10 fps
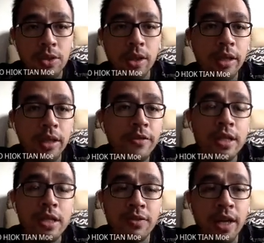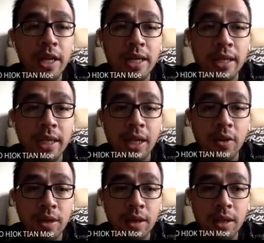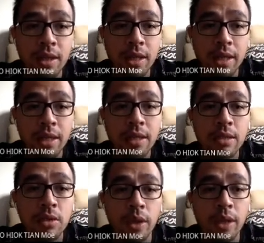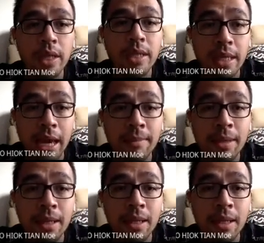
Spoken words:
So the difference is very easily counted. It is 20 cm lah.